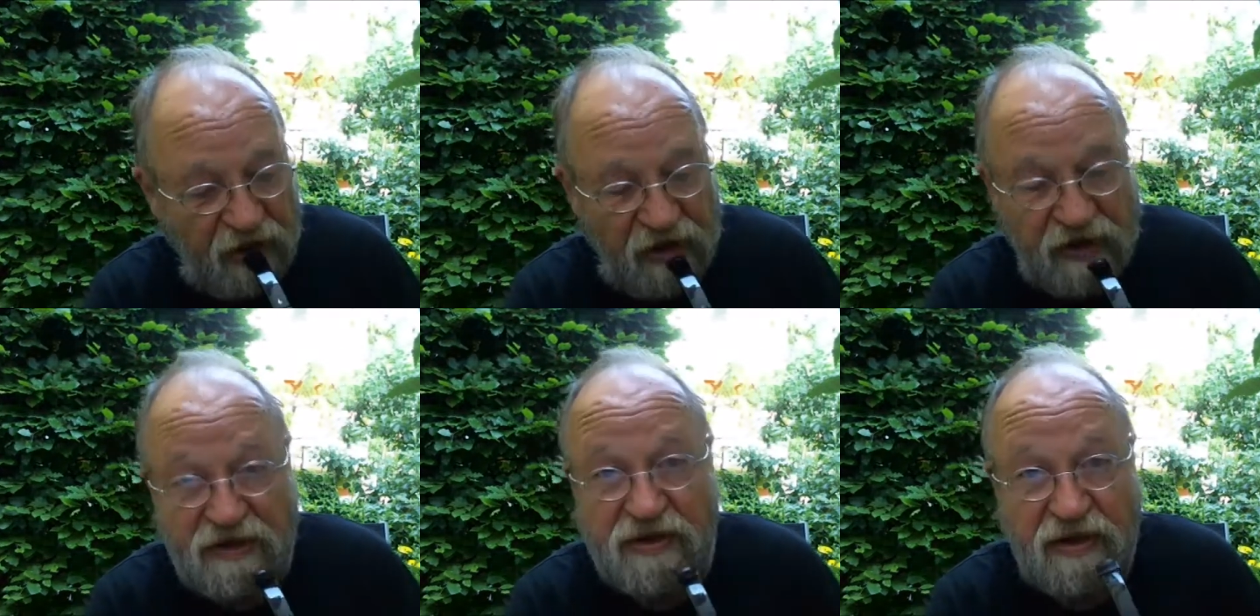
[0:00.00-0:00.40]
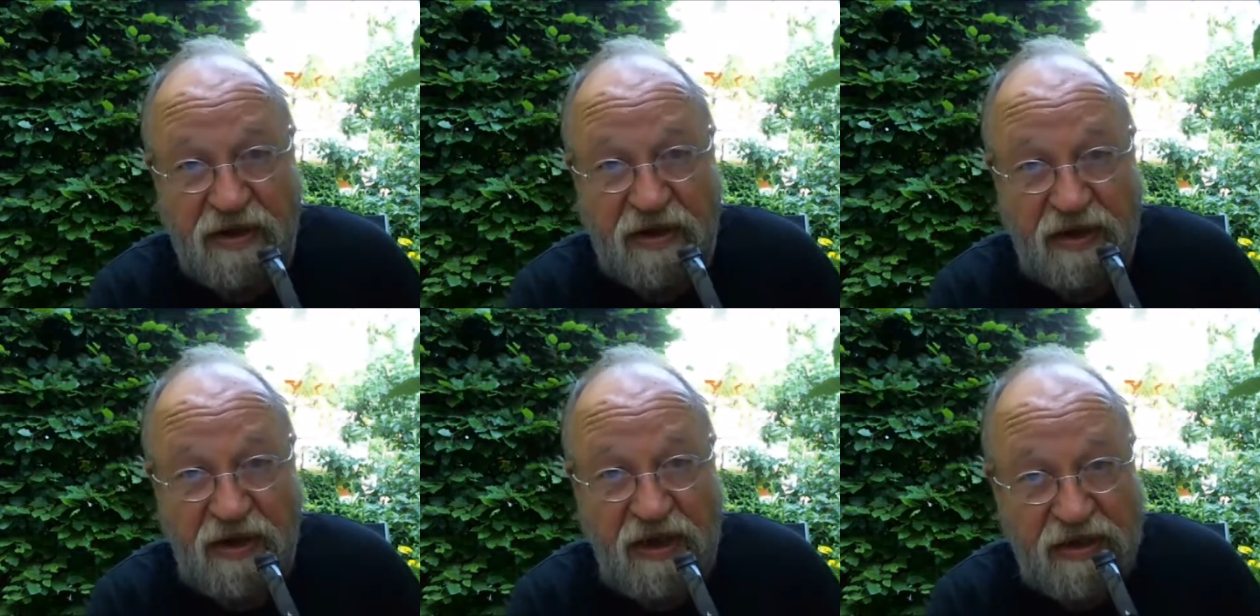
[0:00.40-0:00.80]
It's
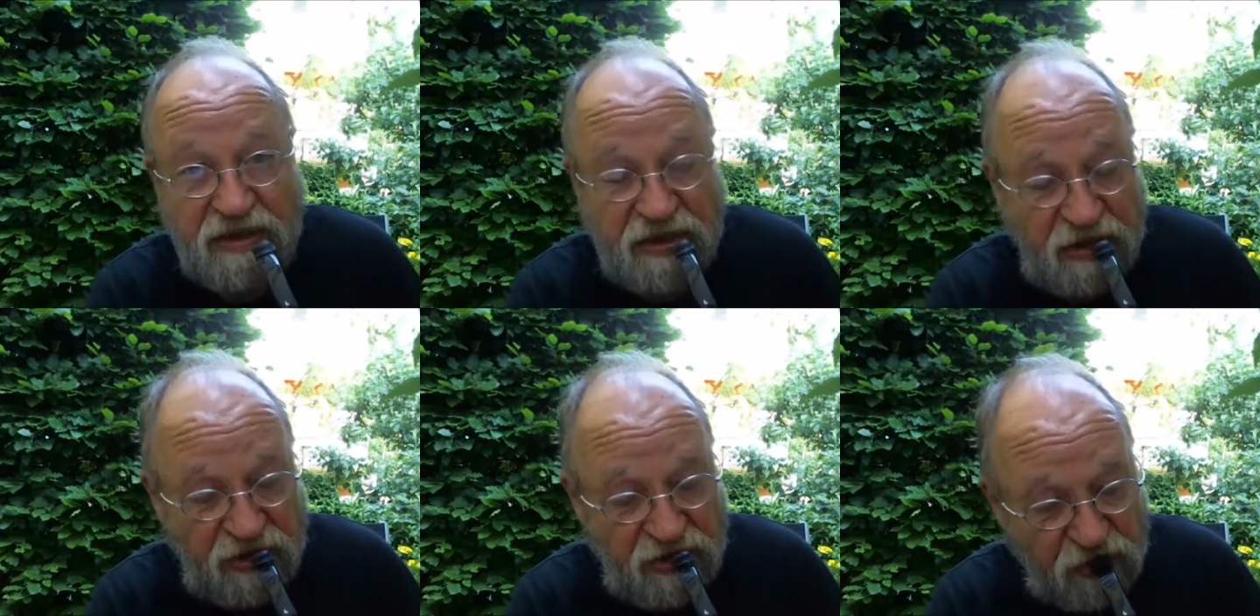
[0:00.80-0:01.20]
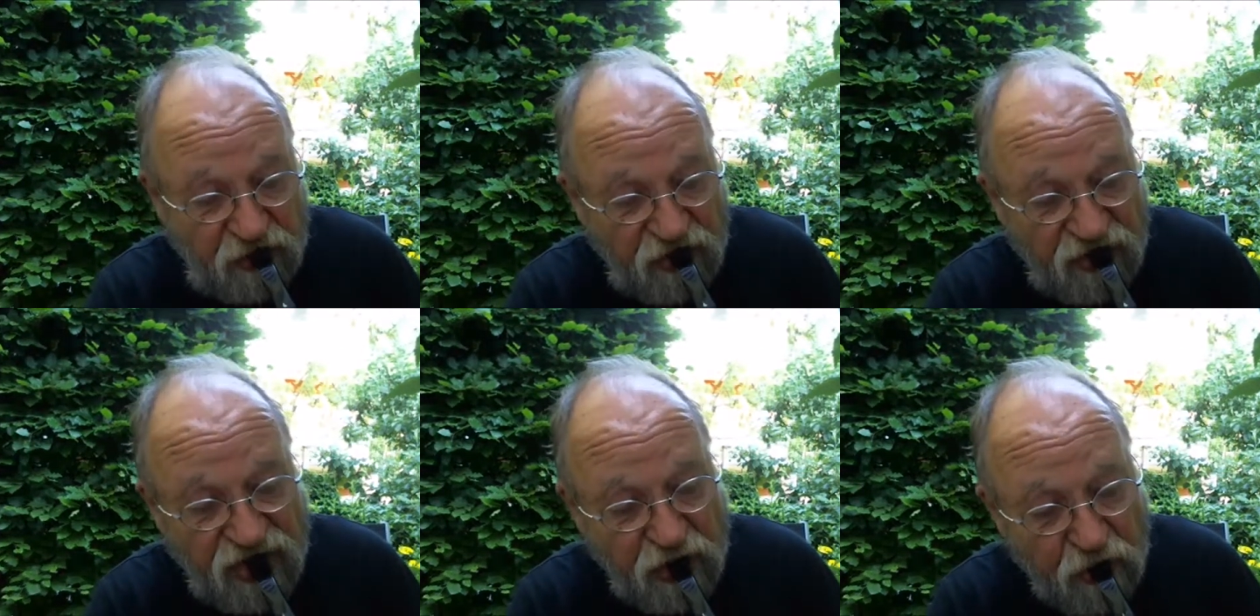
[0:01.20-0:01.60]
easy
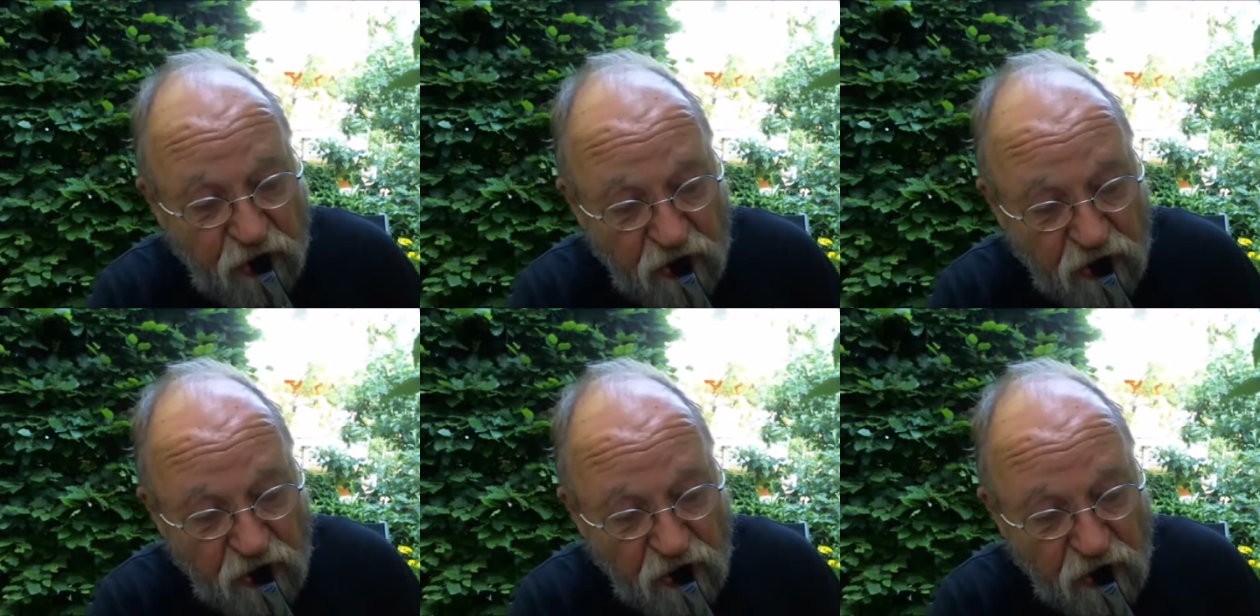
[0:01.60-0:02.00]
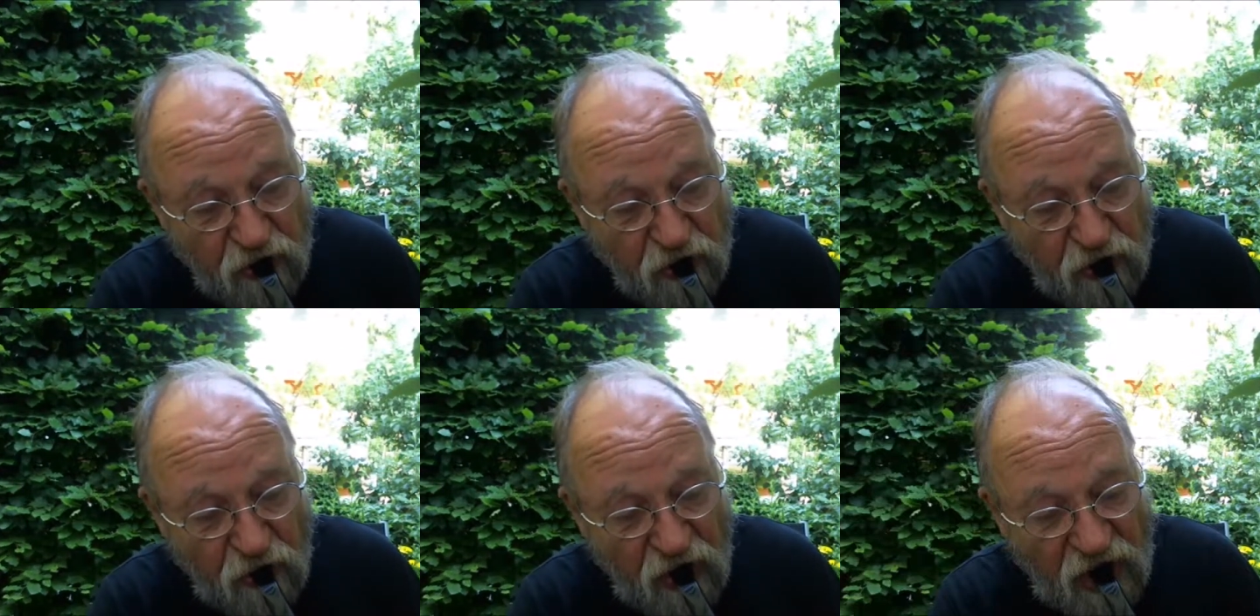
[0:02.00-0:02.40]
to
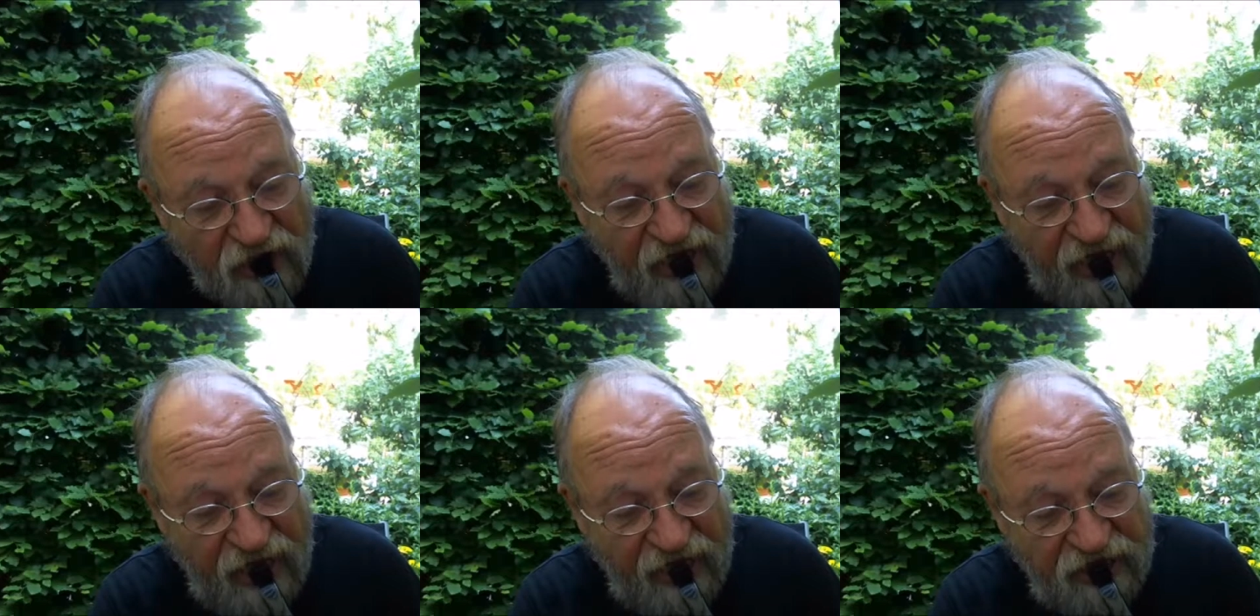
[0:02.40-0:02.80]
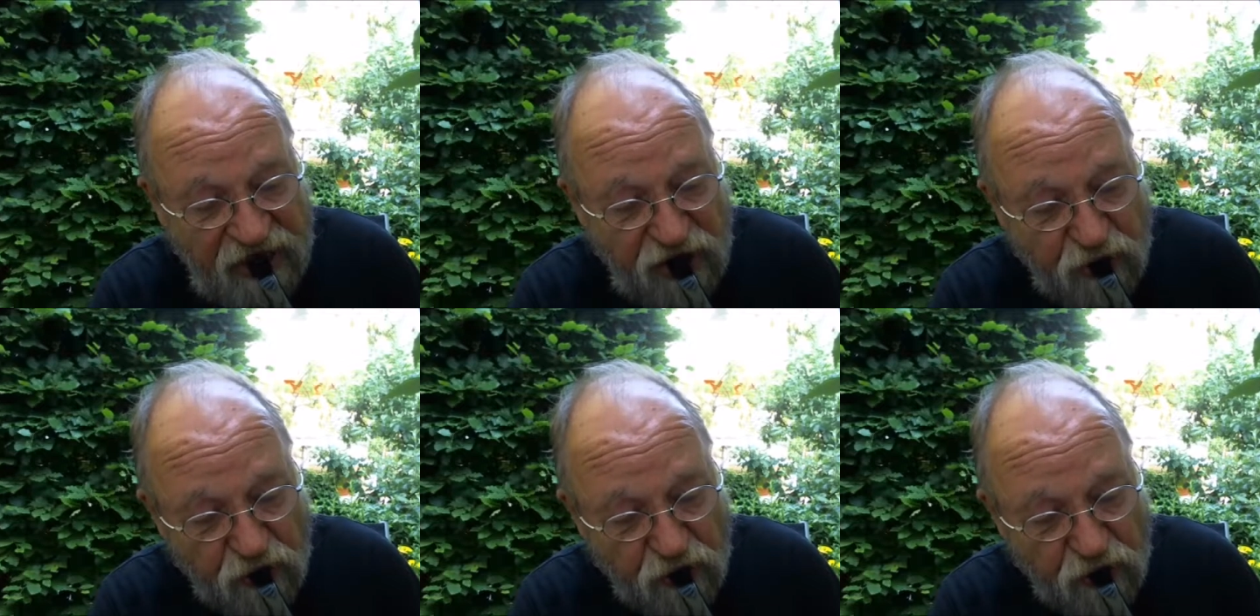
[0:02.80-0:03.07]
light,